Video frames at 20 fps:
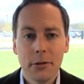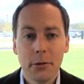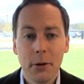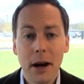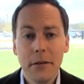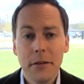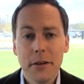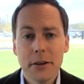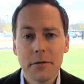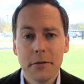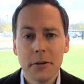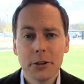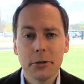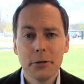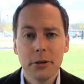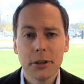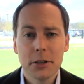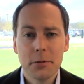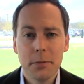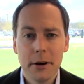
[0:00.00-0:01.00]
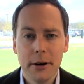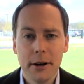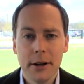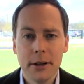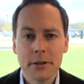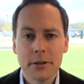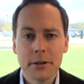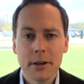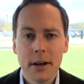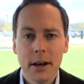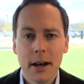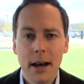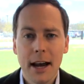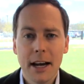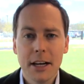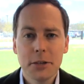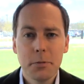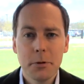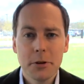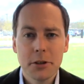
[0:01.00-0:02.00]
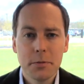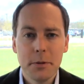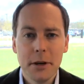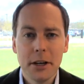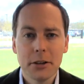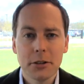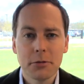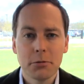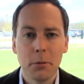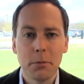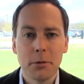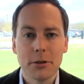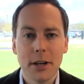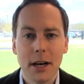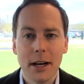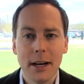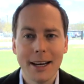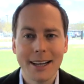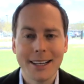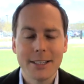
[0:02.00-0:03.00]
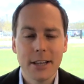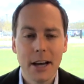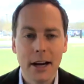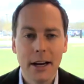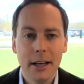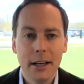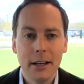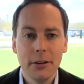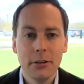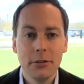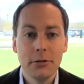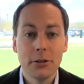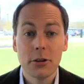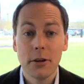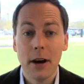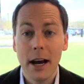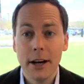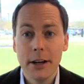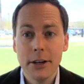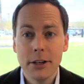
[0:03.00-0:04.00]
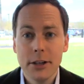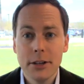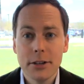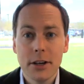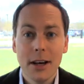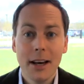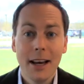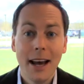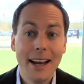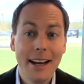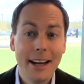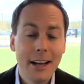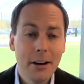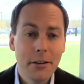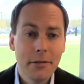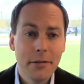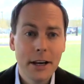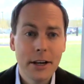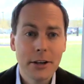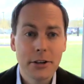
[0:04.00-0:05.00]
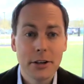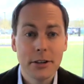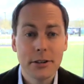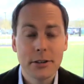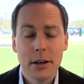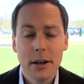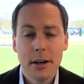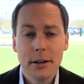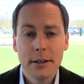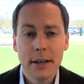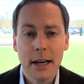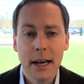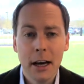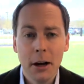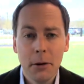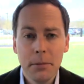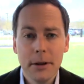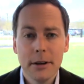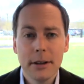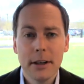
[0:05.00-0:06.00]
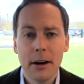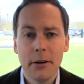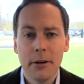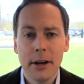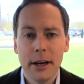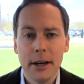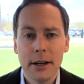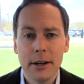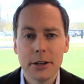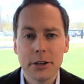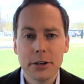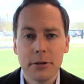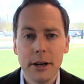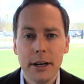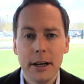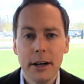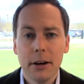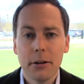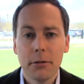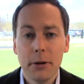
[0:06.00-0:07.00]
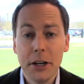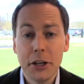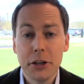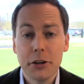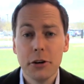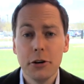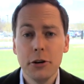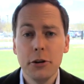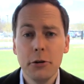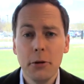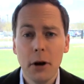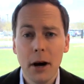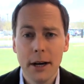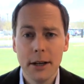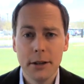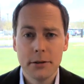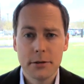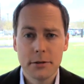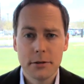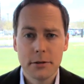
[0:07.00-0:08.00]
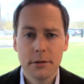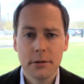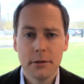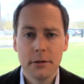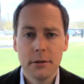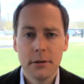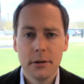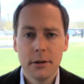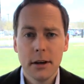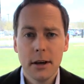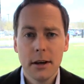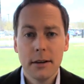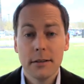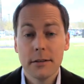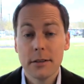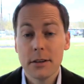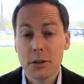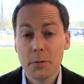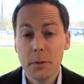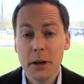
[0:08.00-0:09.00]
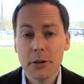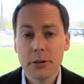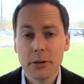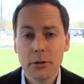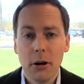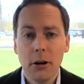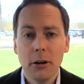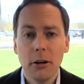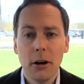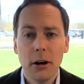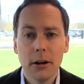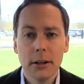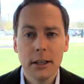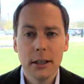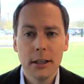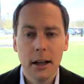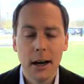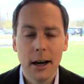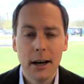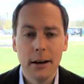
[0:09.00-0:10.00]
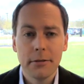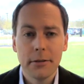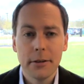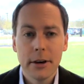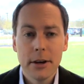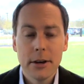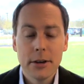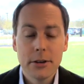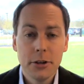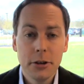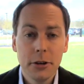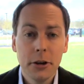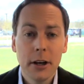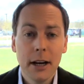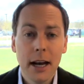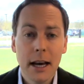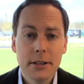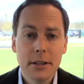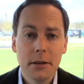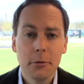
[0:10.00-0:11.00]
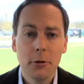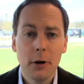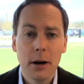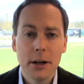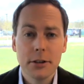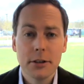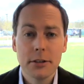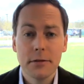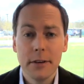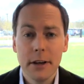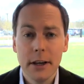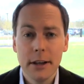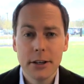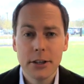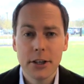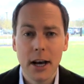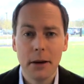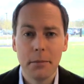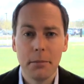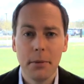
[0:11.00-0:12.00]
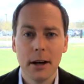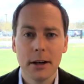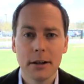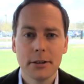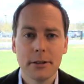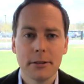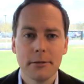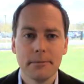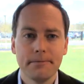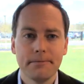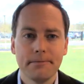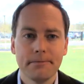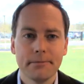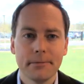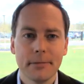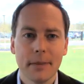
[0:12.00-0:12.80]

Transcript: Throughout this virtual experience, expert speakers will present exciting new strategies and innovations to help the dairy industry reach new heights. The speakers are all logged in live, so you can ask them questions via the chat box.